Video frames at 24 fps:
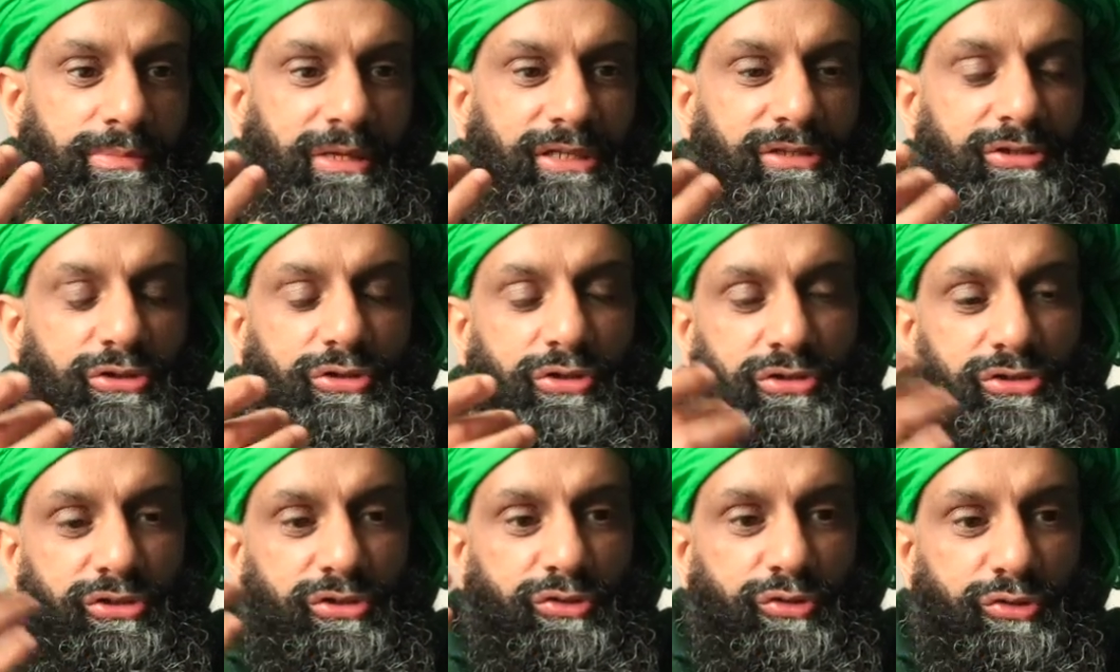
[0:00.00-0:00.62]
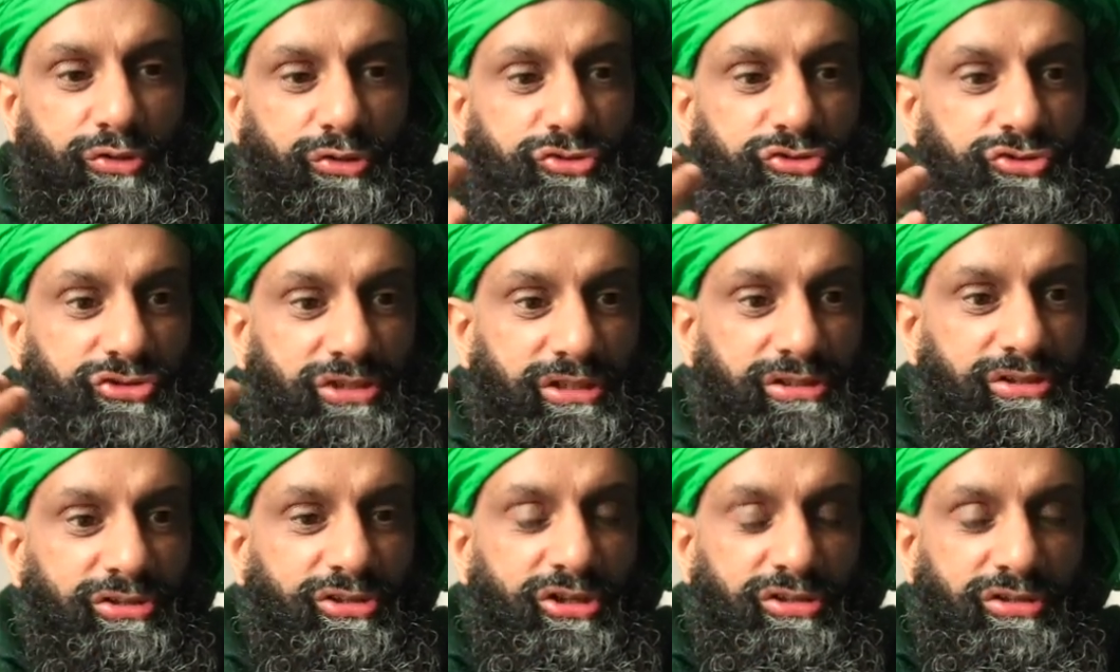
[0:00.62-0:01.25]
and you've got the crunch,
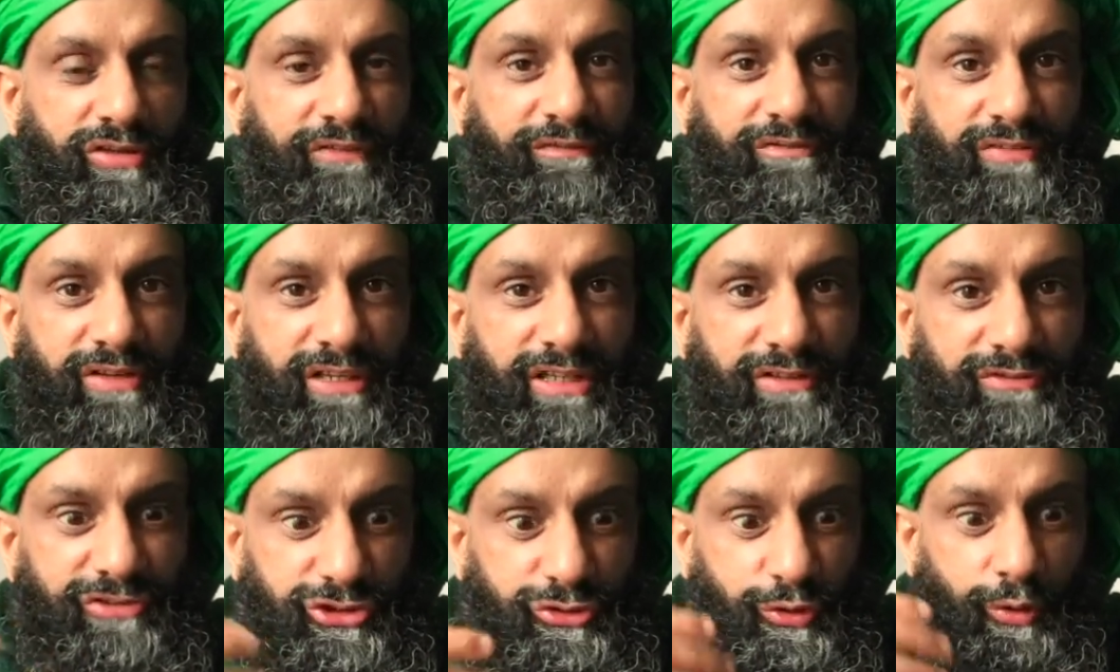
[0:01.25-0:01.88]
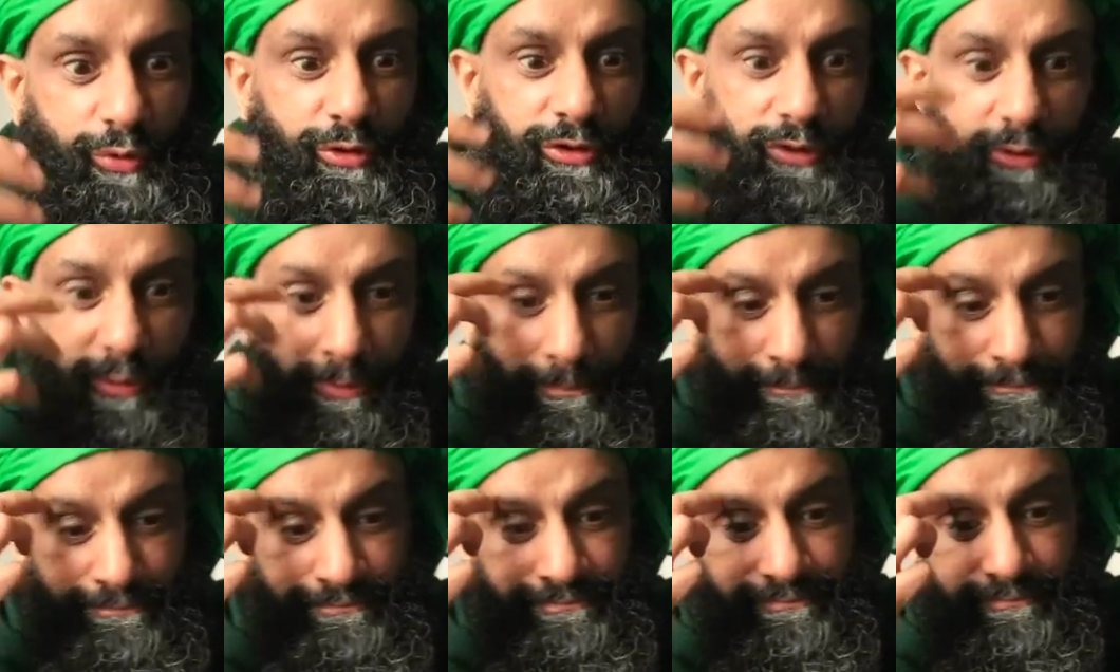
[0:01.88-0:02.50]
and you've got the flavours going
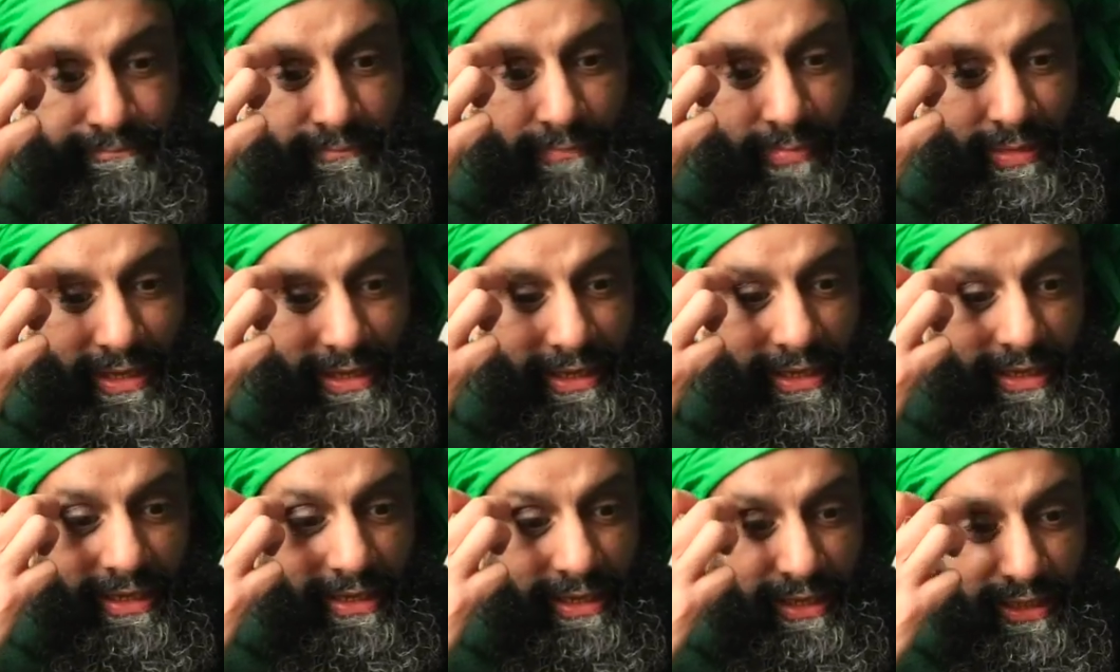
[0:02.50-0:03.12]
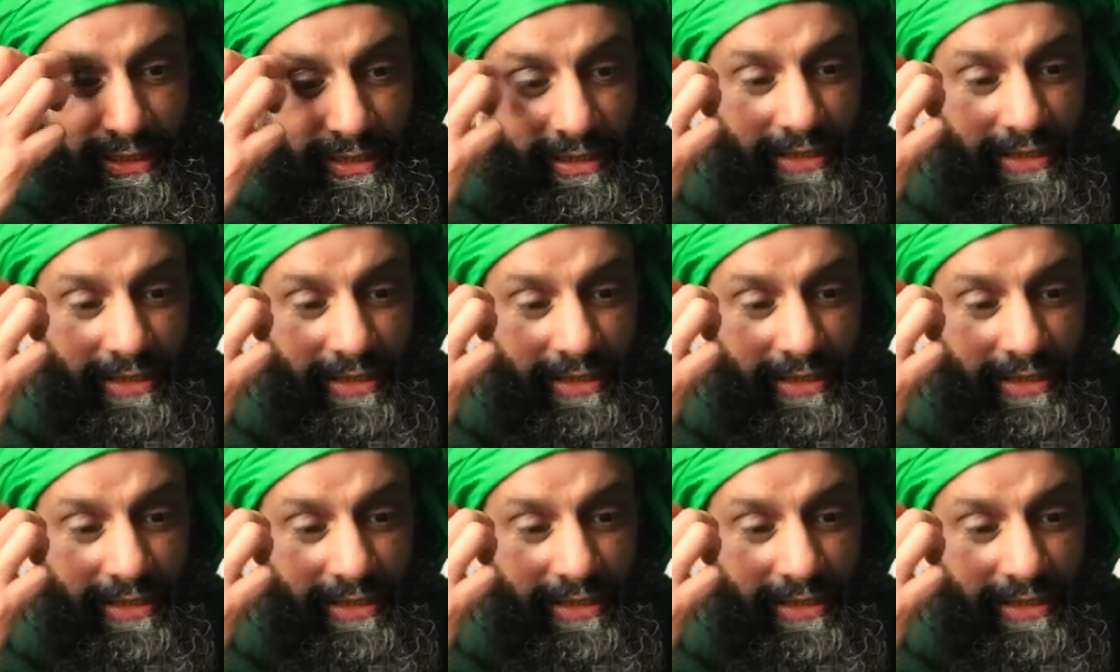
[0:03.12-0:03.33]
in